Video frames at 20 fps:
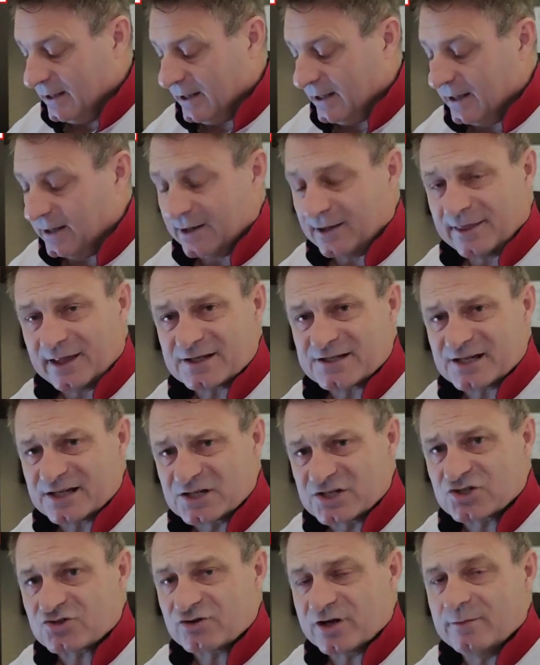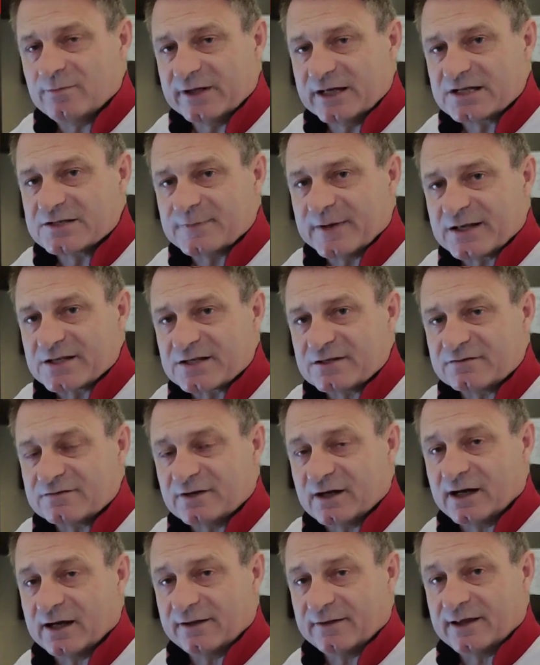Uh, that's extremely
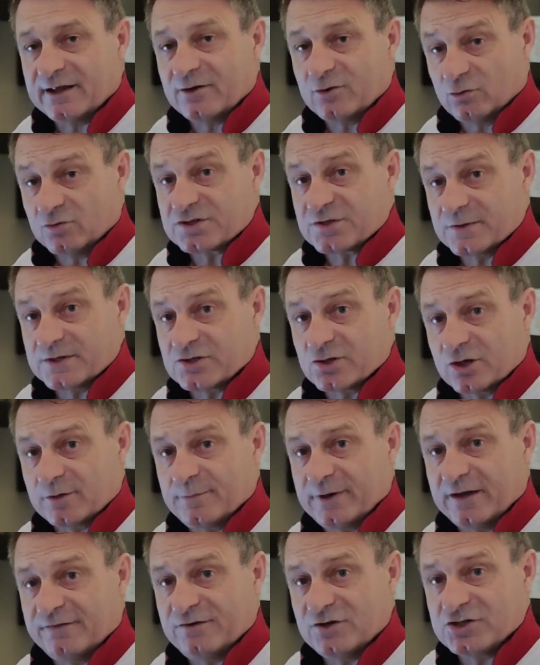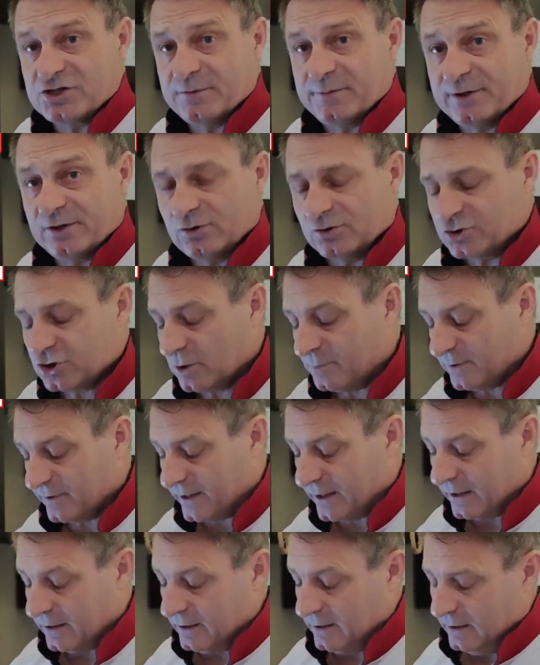expensive. And then also he's got to pay for shipping on top of
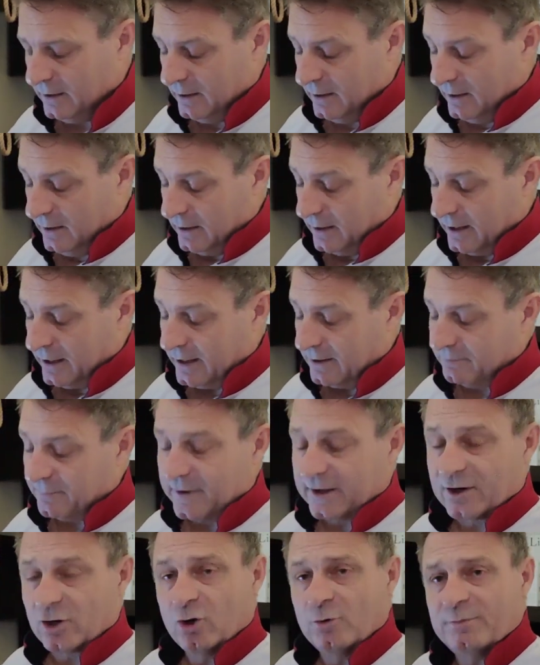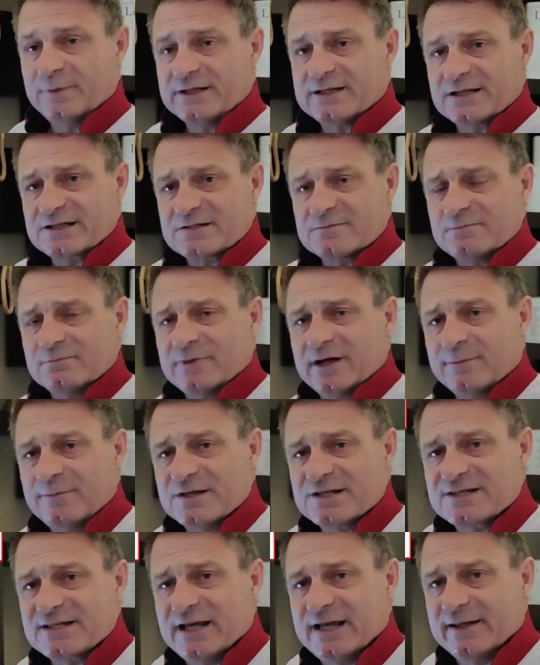that. Um, and I hope he doesn't mind
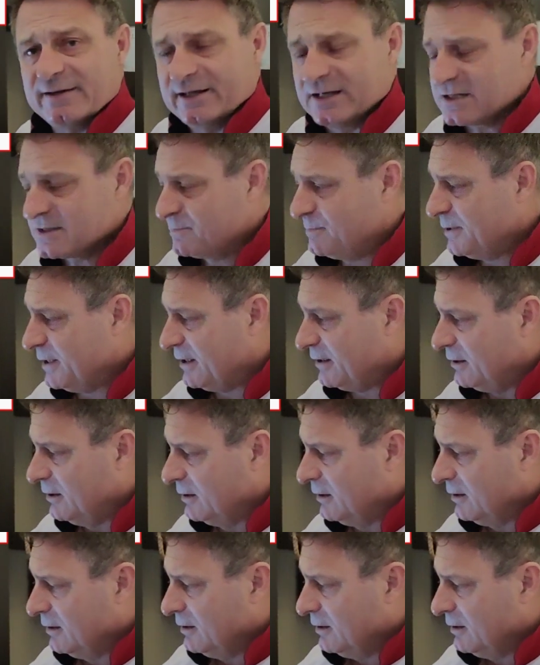me saying this, but